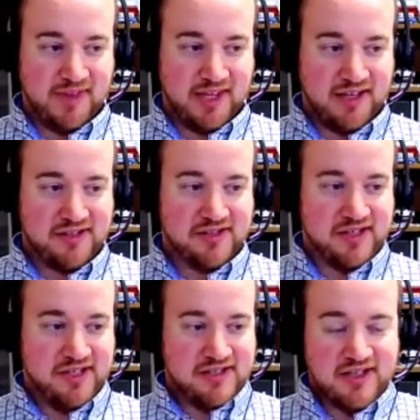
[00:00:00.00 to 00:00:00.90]
it's
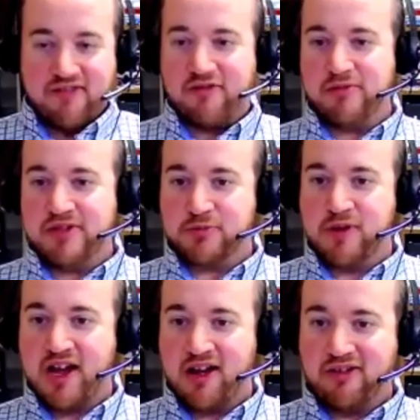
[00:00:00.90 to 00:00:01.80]
kind of a mixed
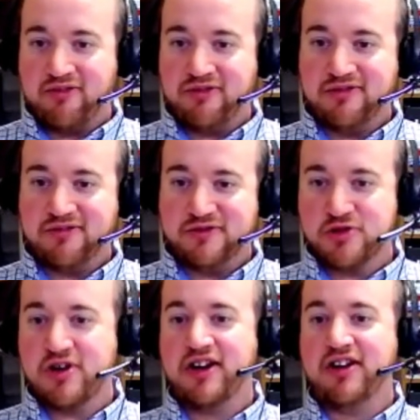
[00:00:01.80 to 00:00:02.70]
bag of
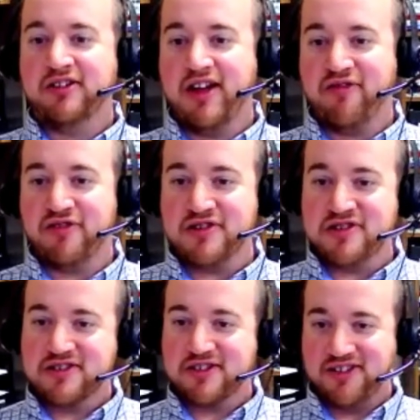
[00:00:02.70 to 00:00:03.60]
training
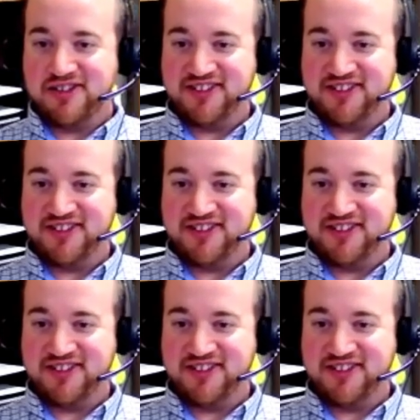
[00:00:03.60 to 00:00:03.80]
efforts.